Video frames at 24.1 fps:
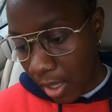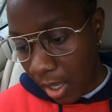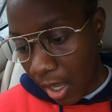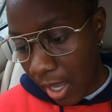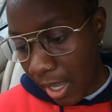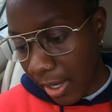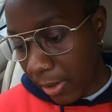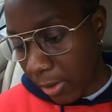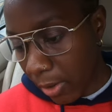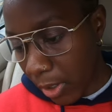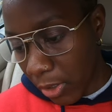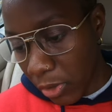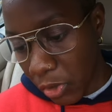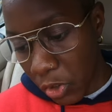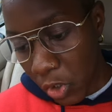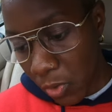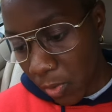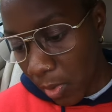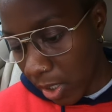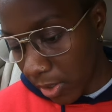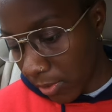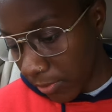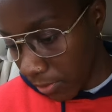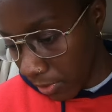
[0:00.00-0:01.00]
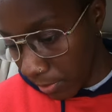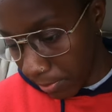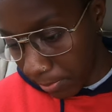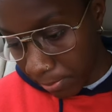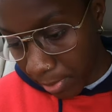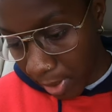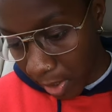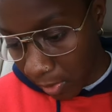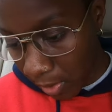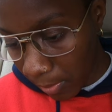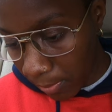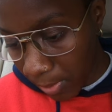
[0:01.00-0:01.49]
I quote too much from
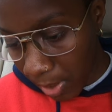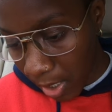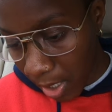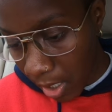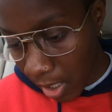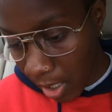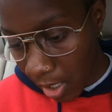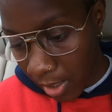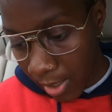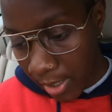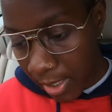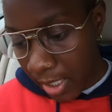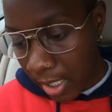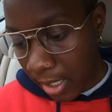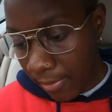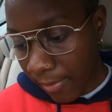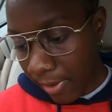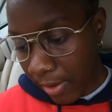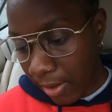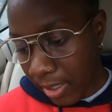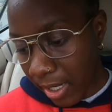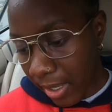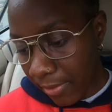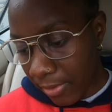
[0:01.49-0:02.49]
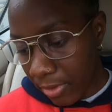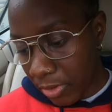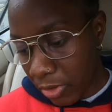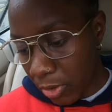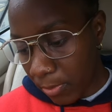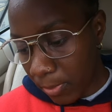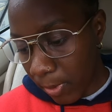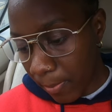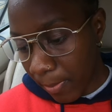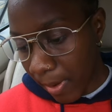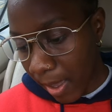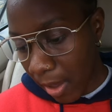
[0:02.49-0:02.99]
blah, blah, blah. If I could have a
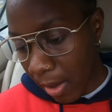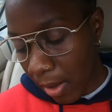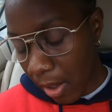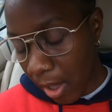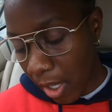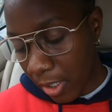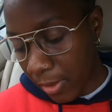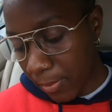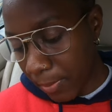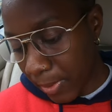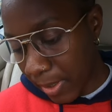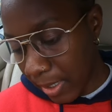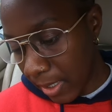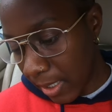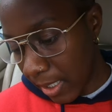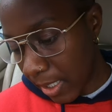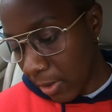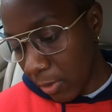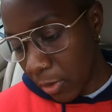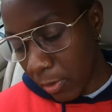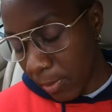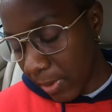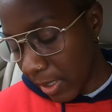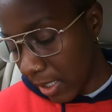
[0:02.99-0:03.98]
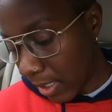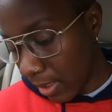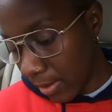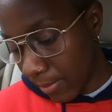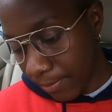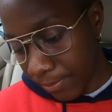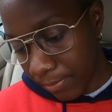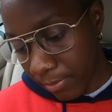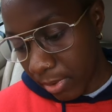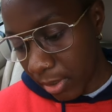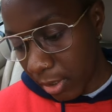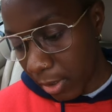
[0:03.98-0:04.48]
superpower, I'd be, it would be
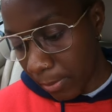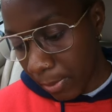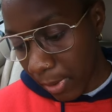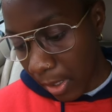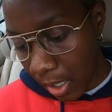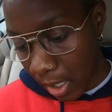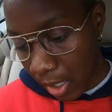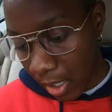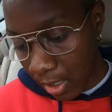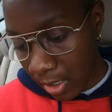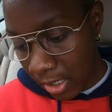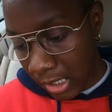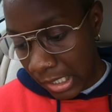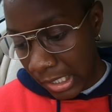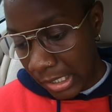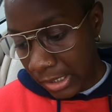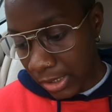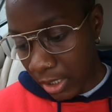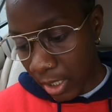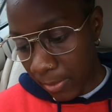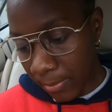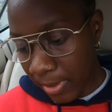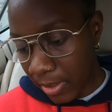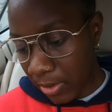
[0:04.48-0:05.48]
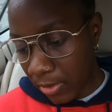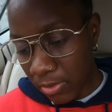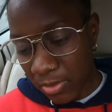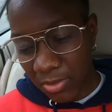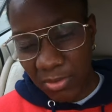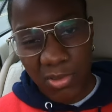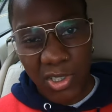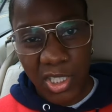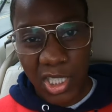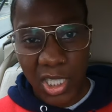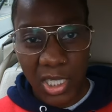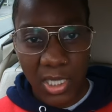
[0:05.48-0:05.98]
blah, blah. I mean,
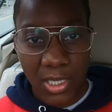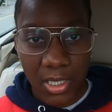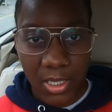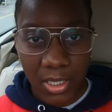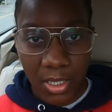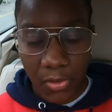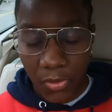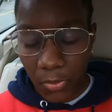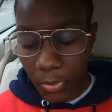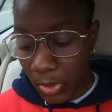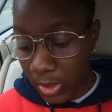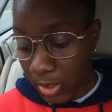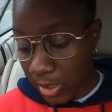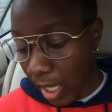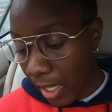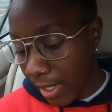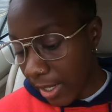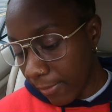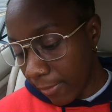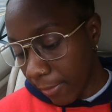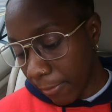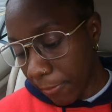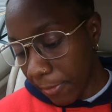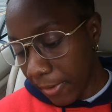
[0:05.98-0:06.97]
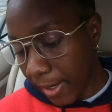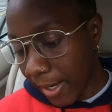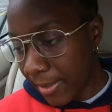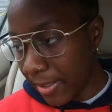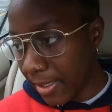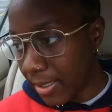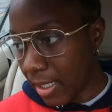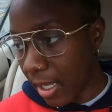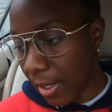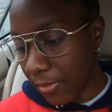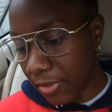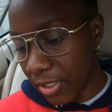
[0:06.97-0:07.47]
all cheesy stuff to be honest. I never feel like
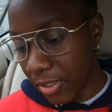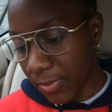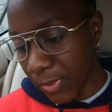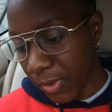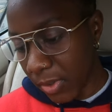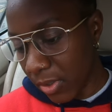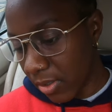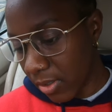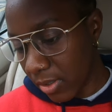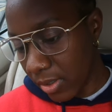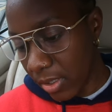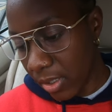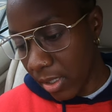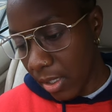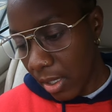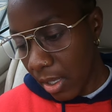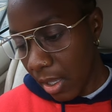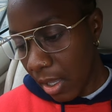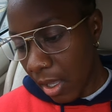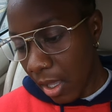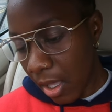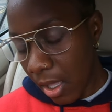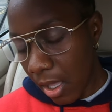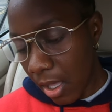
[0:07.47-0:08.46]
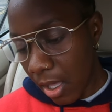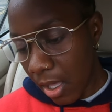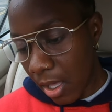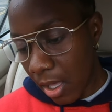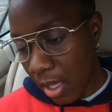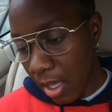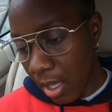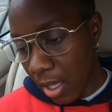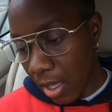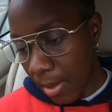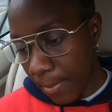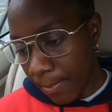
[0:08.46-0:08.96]
this stuff just because
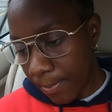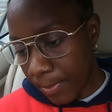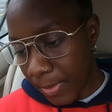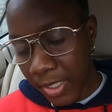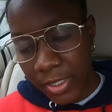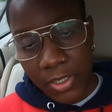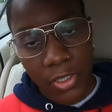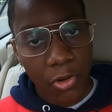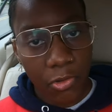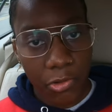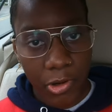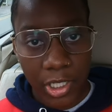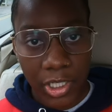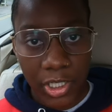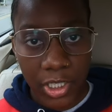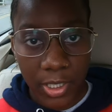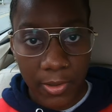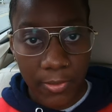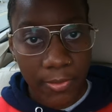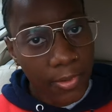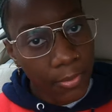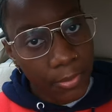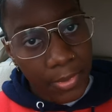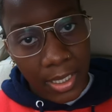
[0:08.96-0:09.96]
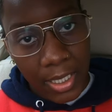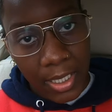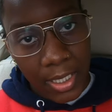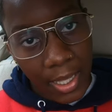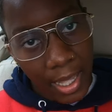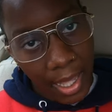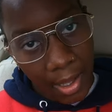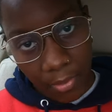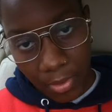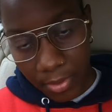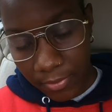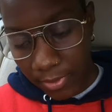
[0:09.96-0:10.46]
um, it's cringy for me.
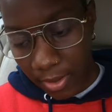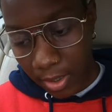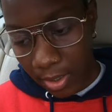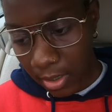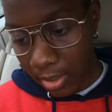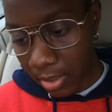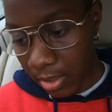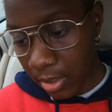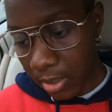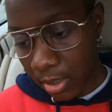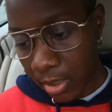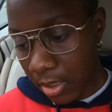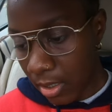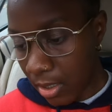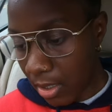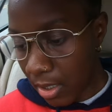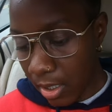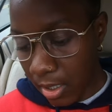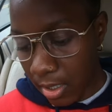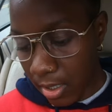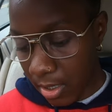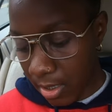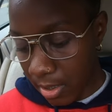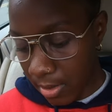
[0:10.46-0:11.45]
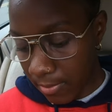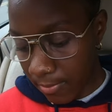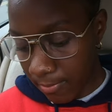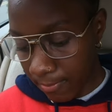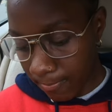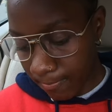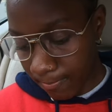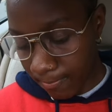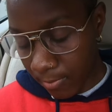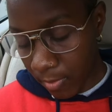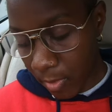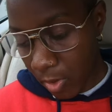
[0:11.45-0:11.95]
However,
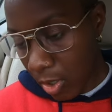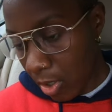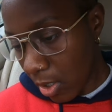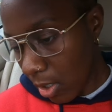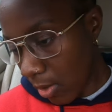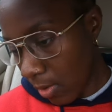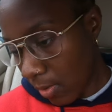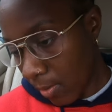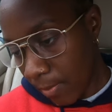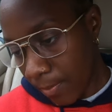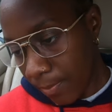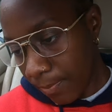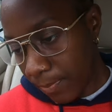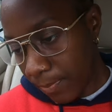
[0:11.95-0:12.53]
um, you know,